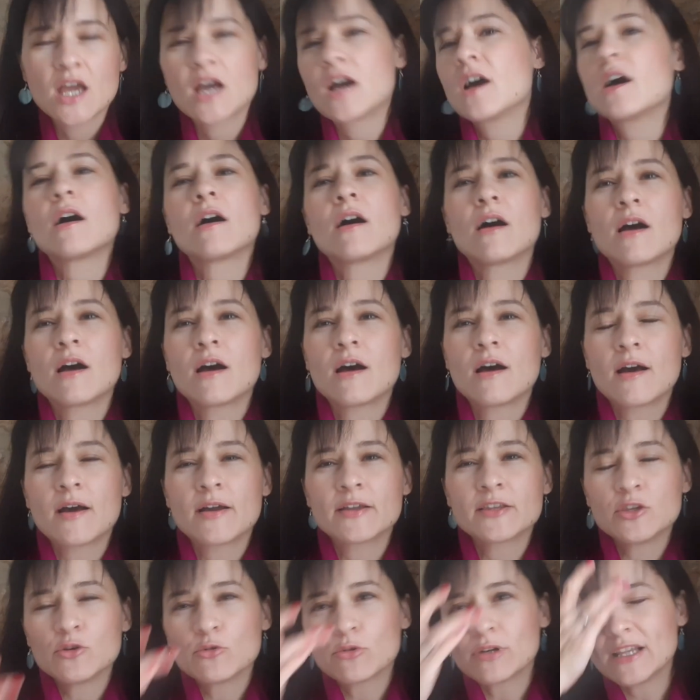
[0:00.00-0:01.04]

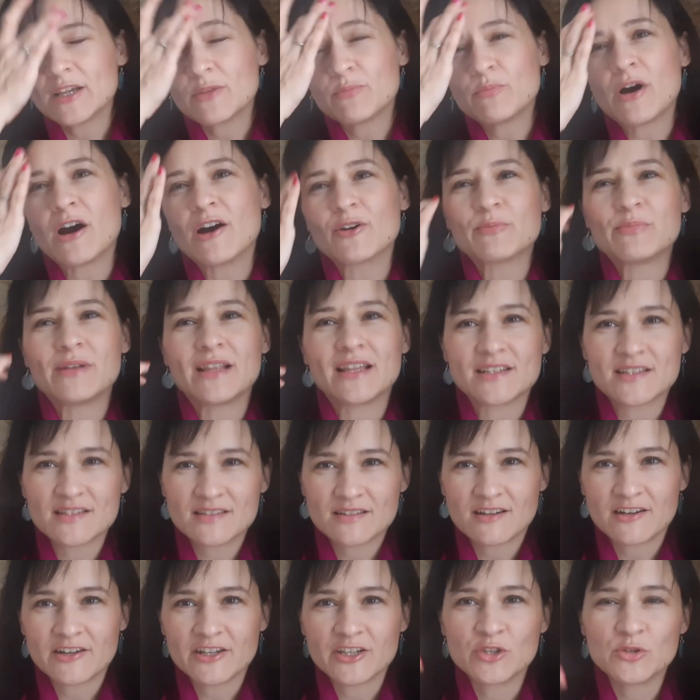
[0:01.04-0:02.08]
Nuclear power plants
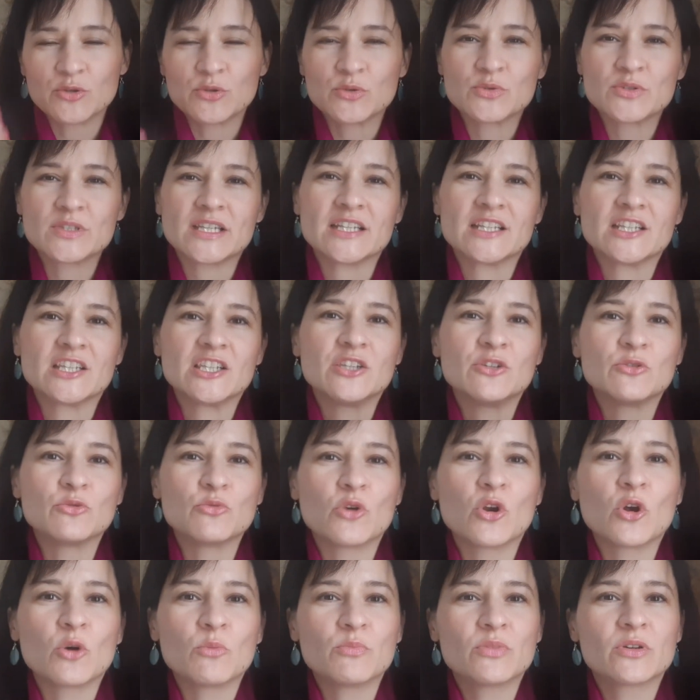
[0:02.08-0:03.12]
are used in
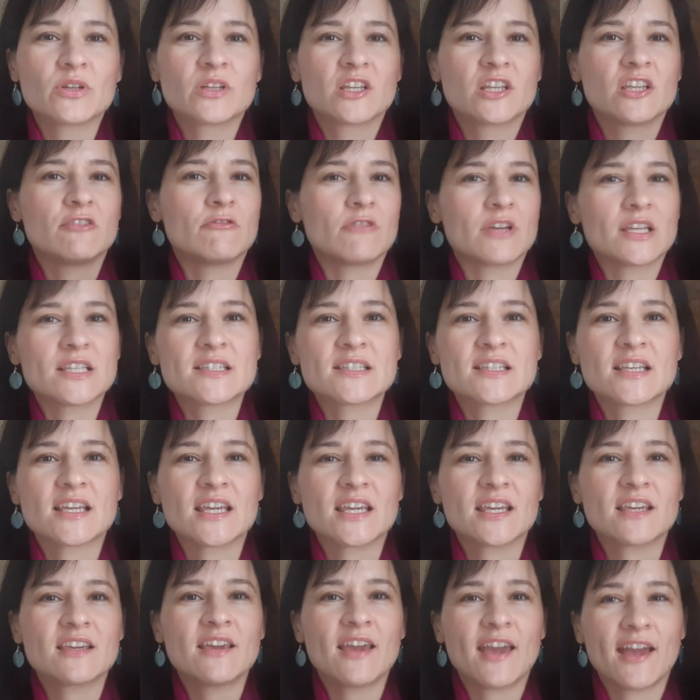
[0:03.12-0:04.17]
Europe,
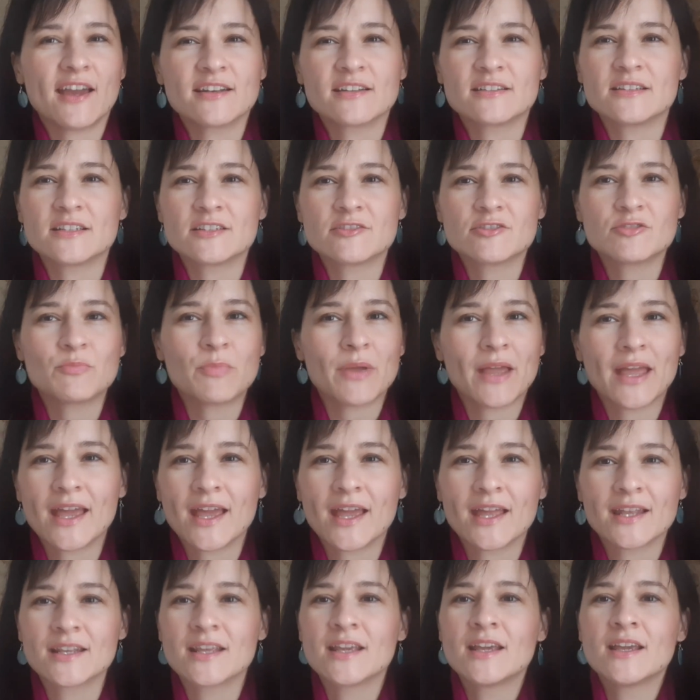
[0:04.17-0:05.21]
USA, Canada,
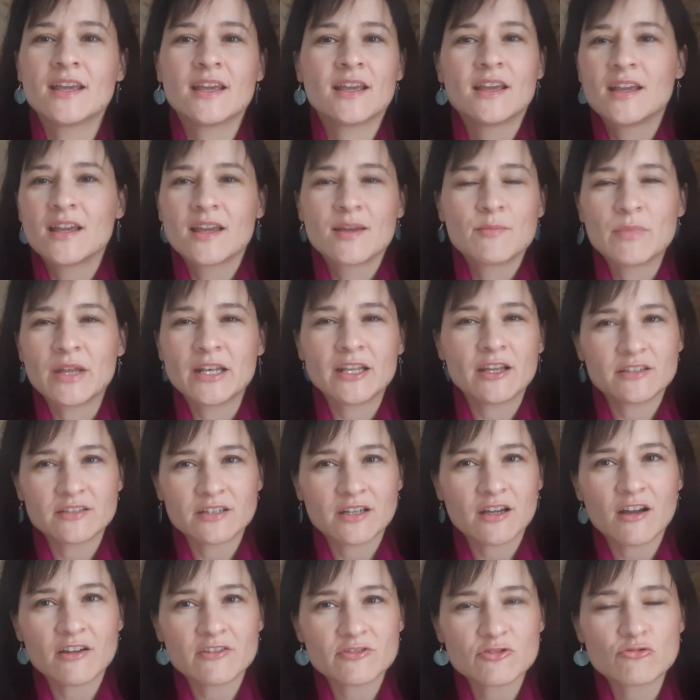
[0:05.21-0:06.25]
Japan, many other
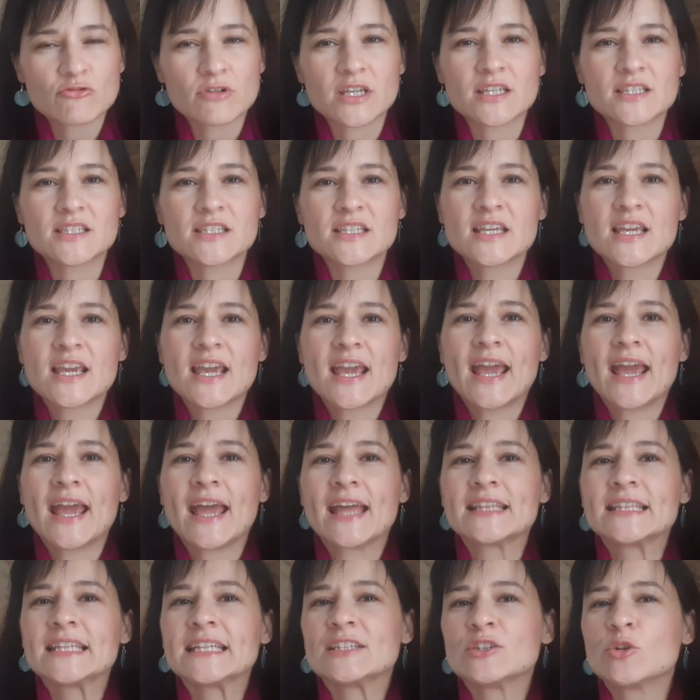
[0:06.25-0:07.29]
countries,
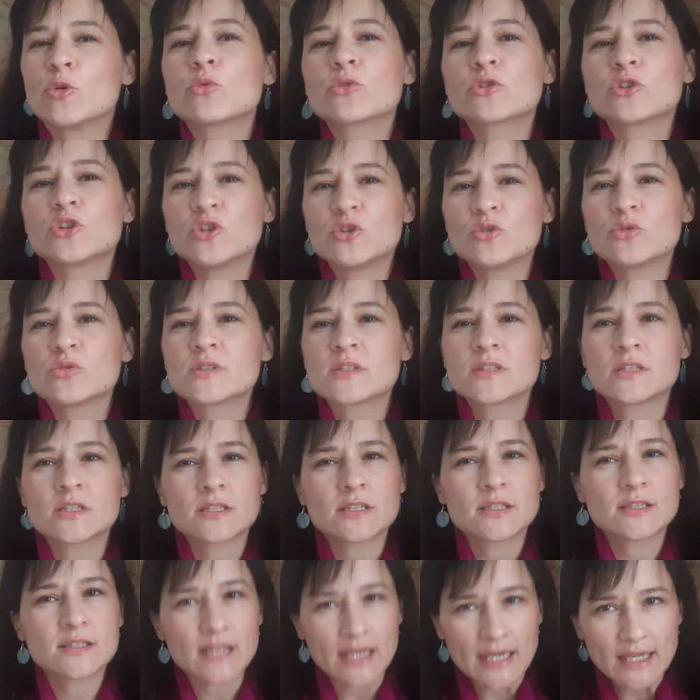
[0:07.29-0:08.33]
and they don't use the
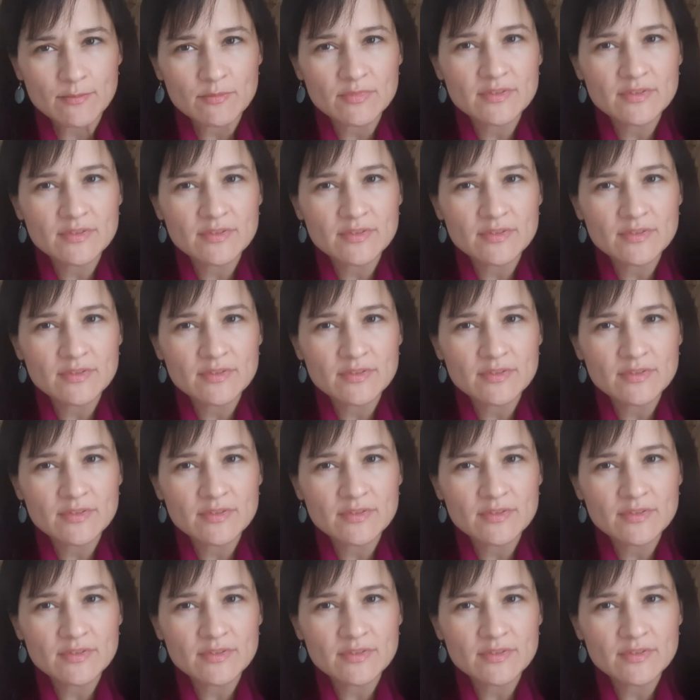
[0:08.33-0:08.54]
same